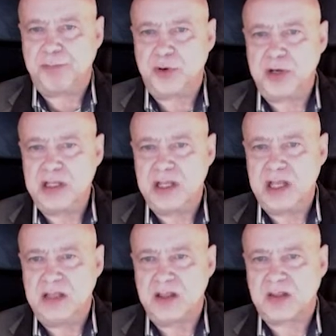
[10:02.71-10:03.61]
put it
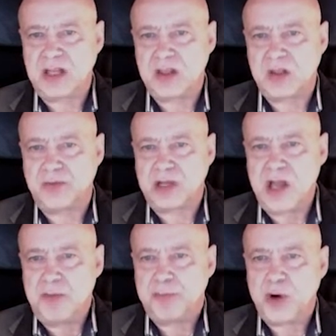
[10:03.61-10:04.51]
in the sense of like
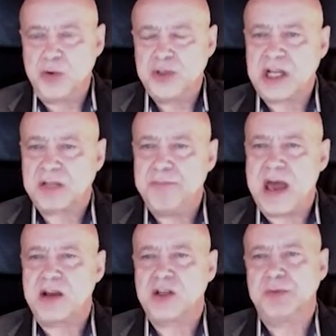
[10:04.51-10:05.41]
project
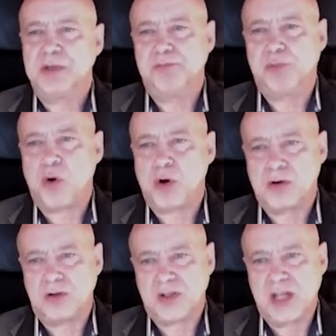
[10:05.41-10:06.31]
management
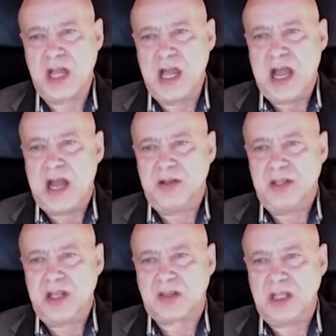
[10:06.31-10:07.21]
portals. And
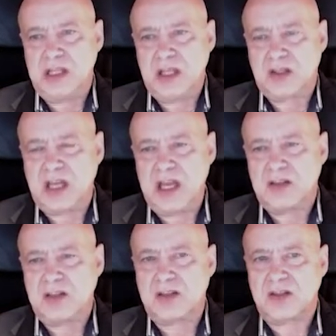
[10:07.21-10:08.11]
this, in this
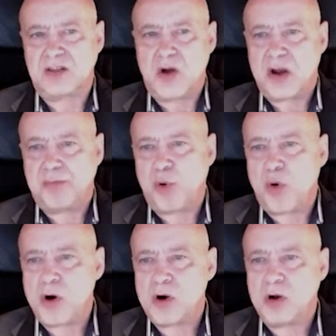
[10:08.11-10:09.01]
case, this is not a
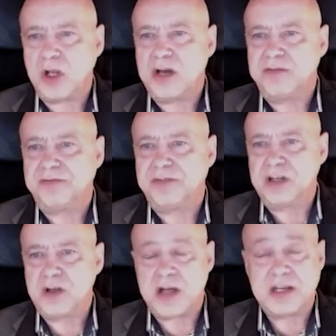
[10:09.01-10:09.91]
portal of,
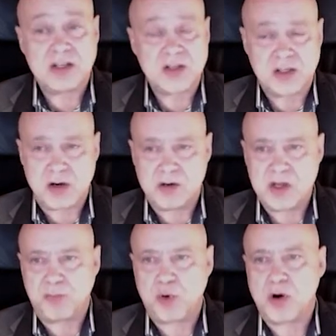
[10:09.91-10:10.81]
not necessarily
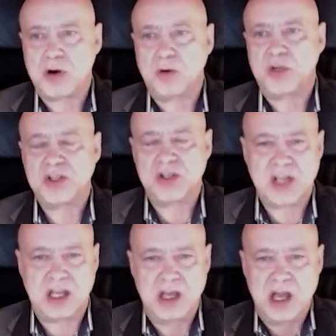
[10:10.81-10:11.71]
a portal, which is
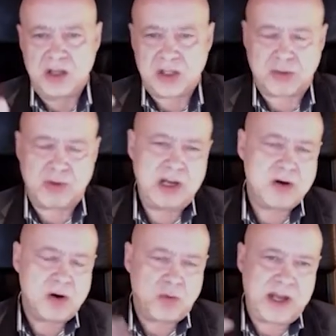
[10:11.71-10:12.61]
a
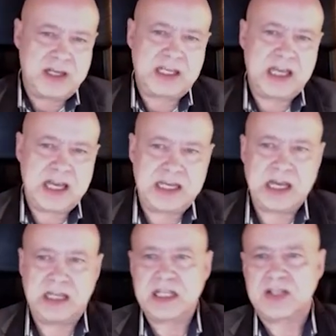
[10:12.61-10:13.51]
screen or a way to get
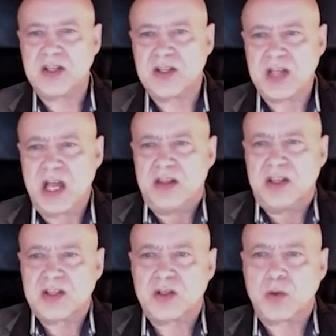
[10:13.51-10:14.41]
in. This
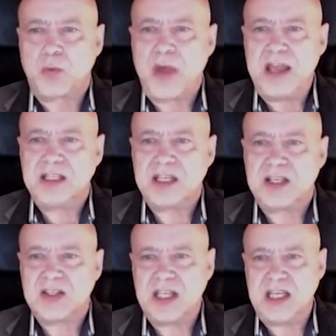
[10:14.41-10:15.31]
is a way to
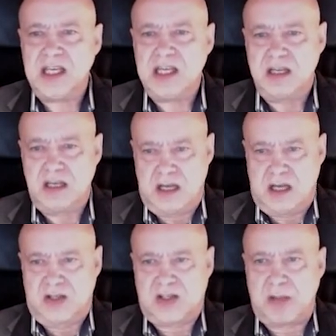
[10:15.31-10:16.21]
see
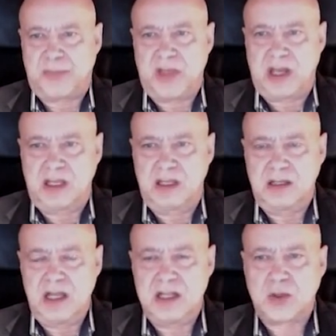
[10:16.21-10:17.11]
something.
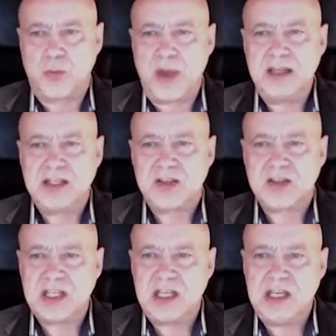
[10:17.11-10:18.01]
It's a way to
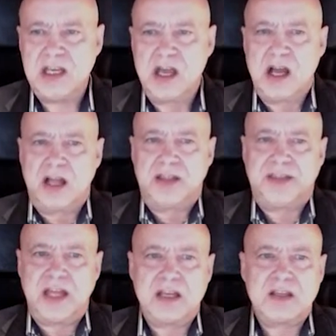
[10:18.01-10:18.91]
see
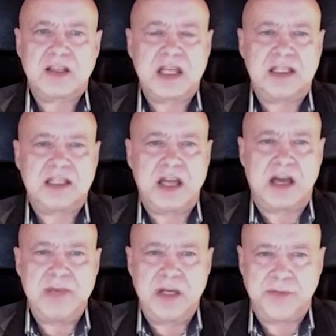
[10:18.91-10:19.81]
things that
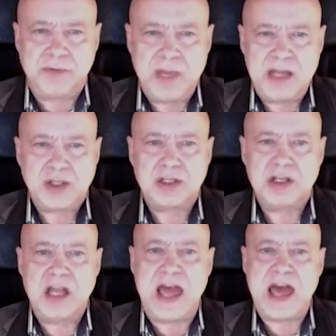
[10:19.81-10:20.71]

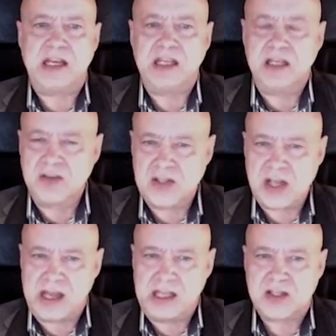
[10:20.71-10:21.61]
information and
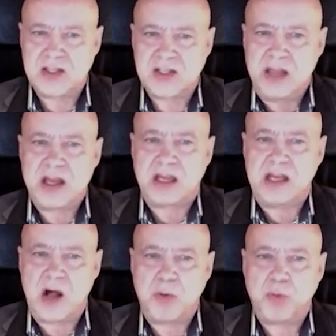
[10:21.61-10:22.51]
insights that can
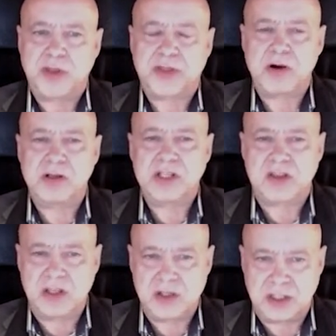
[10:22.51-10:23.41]
help with our
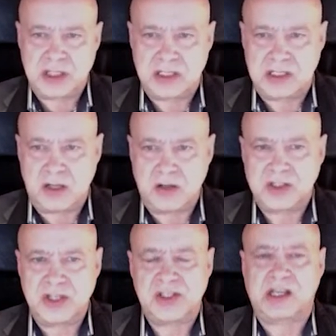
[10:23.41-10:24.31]
decision
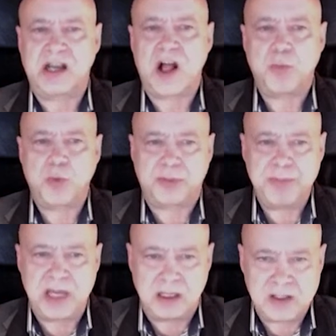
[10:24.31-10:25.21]
intelligence. It can help with
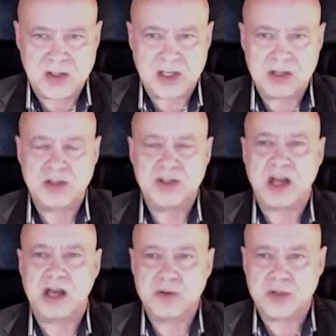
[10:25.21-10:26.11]
making decisions,
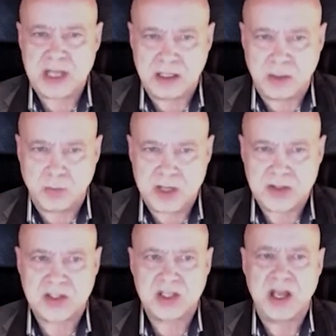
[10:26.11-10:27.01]
understanding
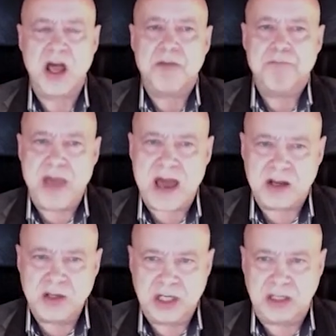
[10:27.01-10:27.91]
risks,
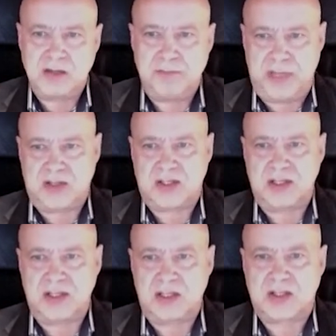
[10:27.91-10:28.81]
managing the
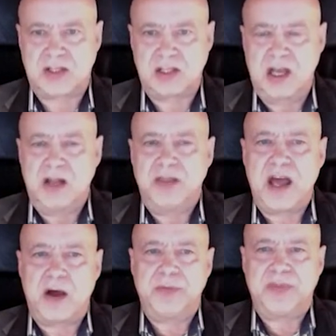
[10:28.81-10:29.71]
business
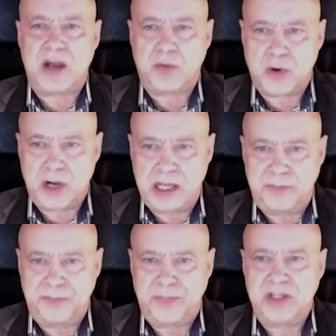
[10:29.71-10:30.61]
that we're
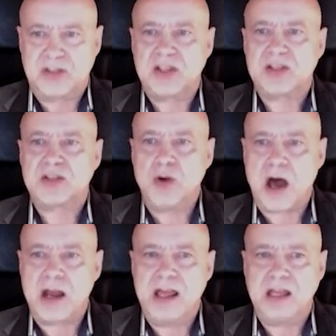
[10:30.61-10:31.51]
in. This is
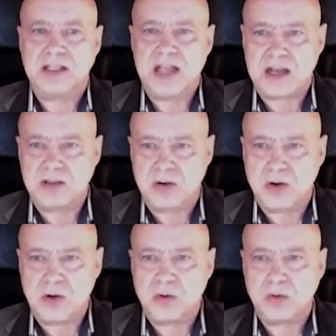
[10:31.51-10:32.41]
not a
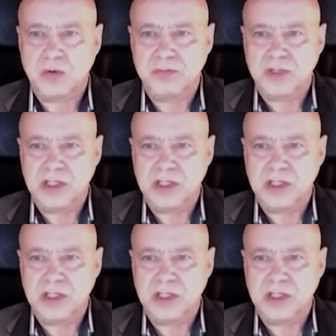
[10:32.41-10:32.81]
technical,